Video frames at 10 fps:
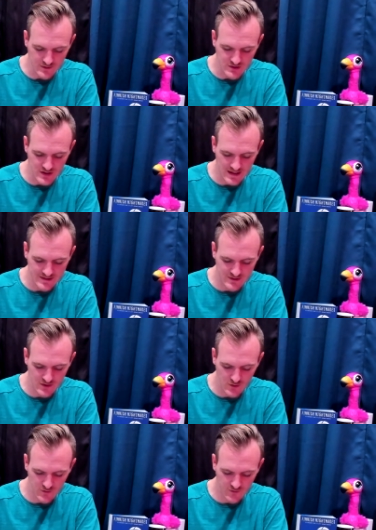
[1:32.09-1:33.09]
Jed
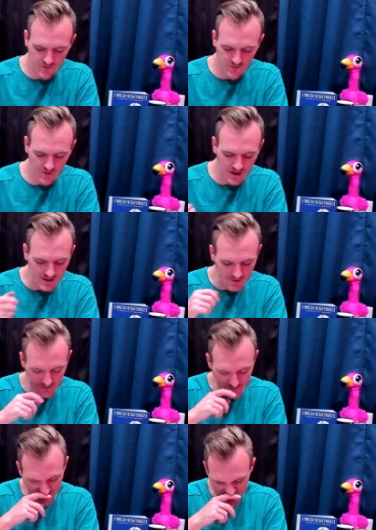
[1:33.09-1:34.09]
deer
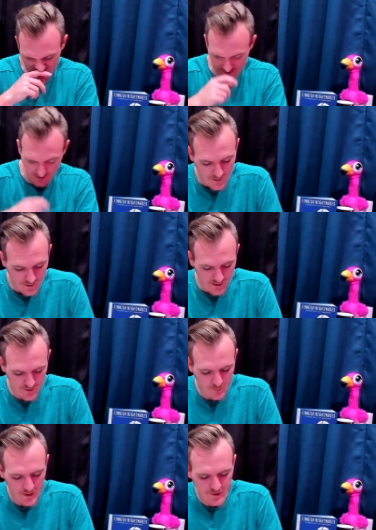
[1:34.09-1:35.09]
sylt.
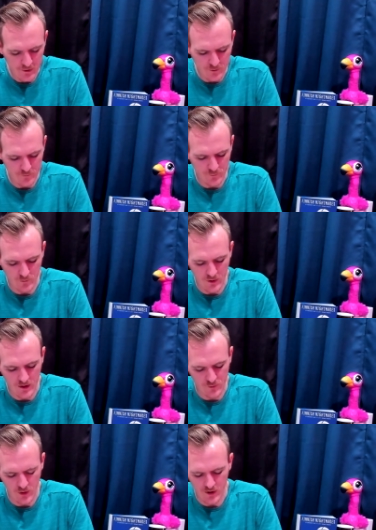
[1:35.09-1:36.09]
It's made of
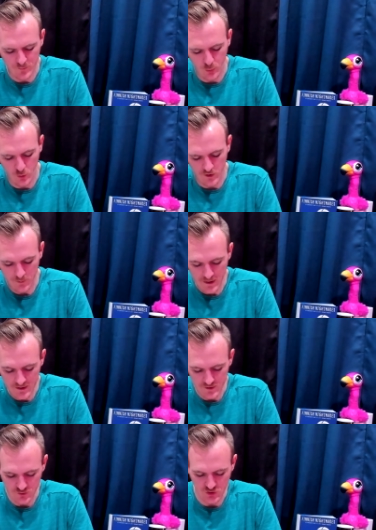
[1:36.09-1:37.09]
ground pork
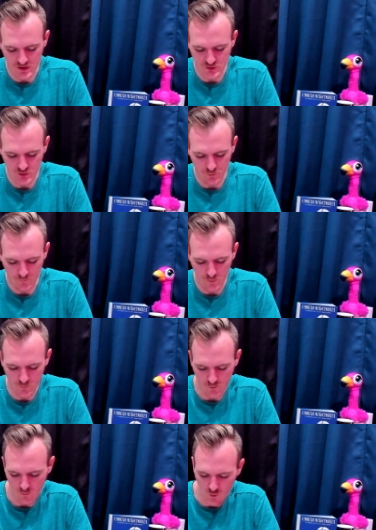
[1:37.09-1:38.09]
meat, traditional
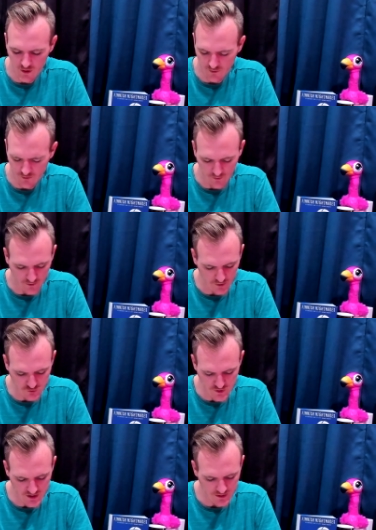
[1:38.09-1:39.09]
food from west of the
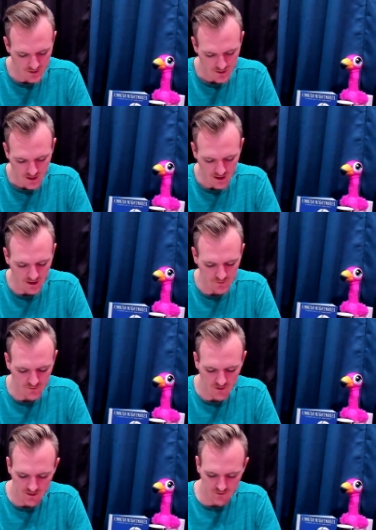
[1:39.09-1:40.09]
country. I got the
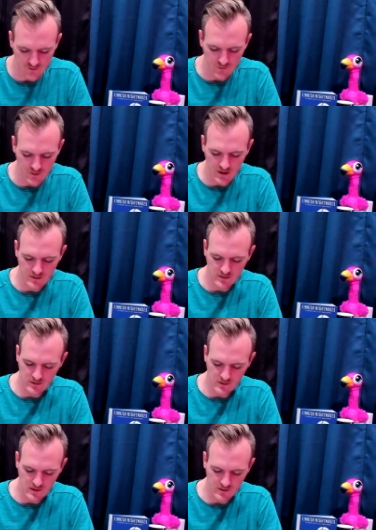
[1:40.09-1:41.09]
taste of
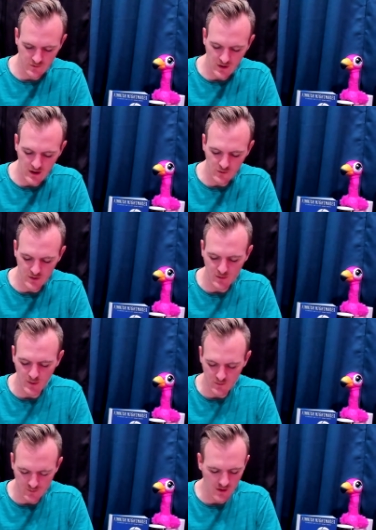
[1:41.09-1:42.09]
that style during
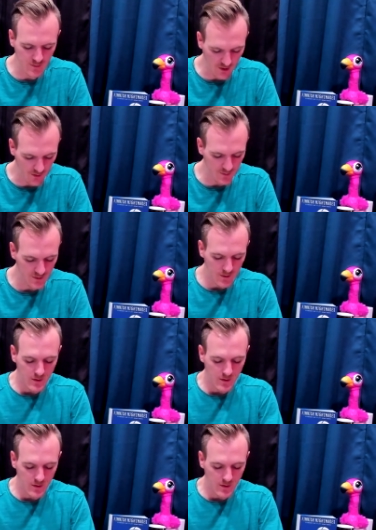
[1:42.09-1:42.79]
my time in the army.